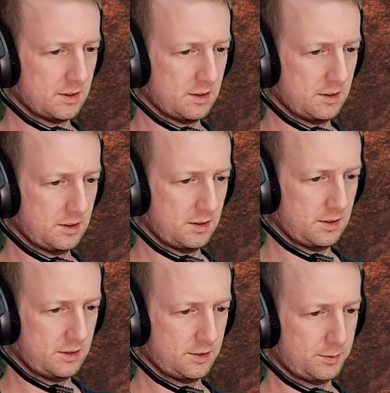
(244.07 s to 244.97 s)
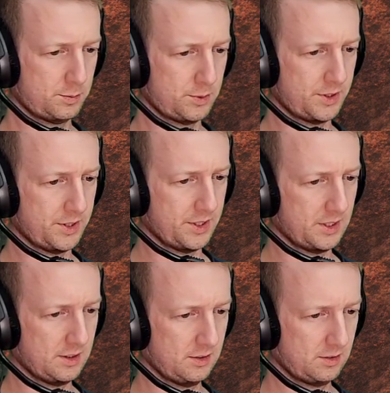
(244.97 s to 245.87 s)
Yeah, let's spread
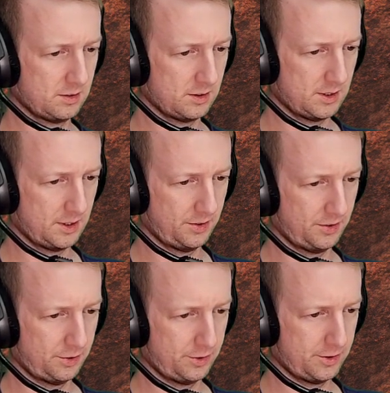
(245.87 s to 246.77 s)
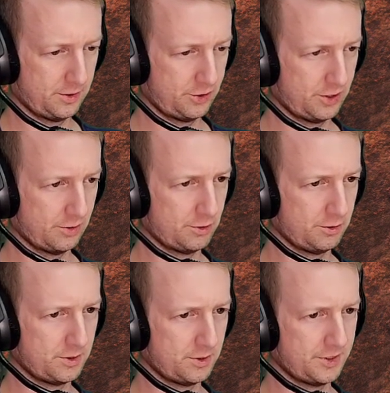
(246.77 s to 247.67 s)
these guys, the
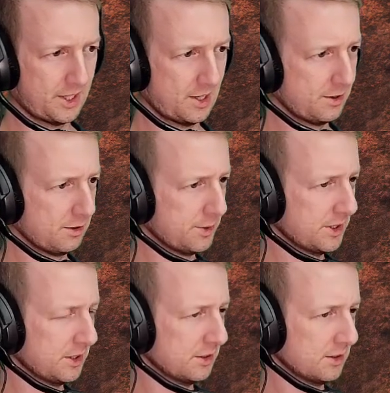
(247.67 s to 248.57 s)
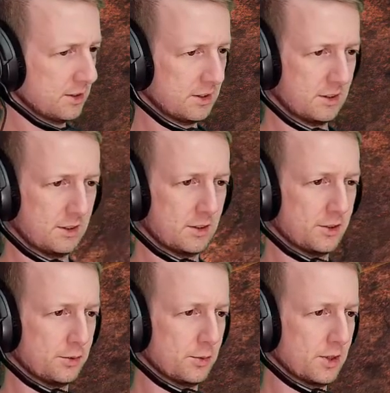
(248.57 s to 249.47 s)
chevroned ones, out a little bit.
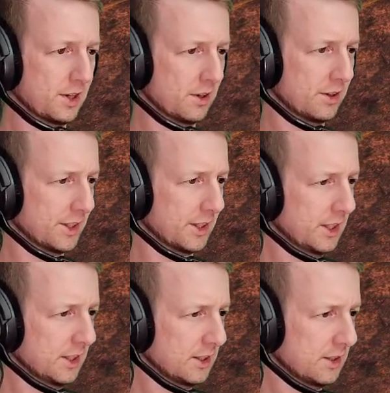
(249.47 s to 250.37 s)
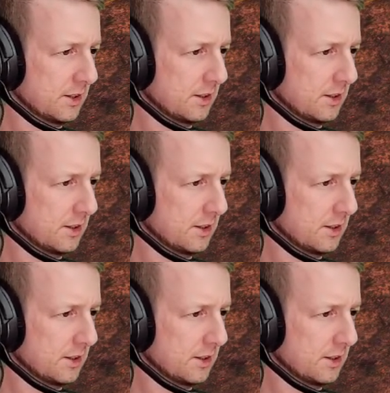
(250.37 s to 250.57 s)
Nice wide line here.